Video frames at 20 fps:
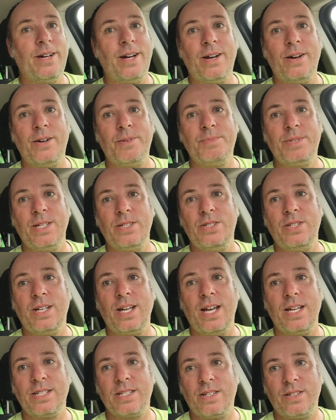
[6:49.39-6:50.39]
i'll update you
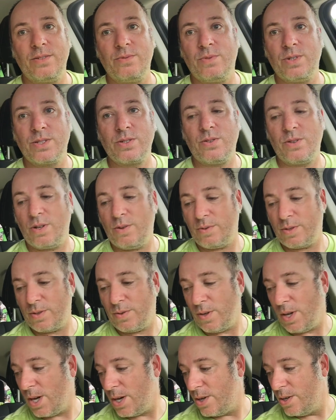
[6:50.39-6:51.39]
guys on what's going on with the
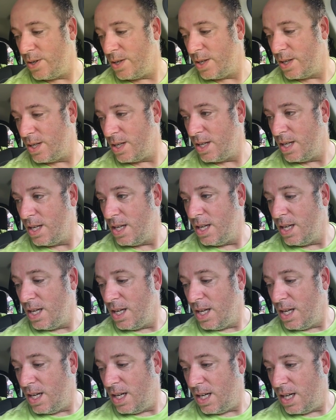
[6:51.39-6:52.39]
rider
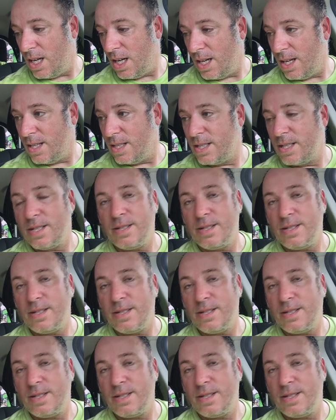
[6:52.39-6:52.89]
uh,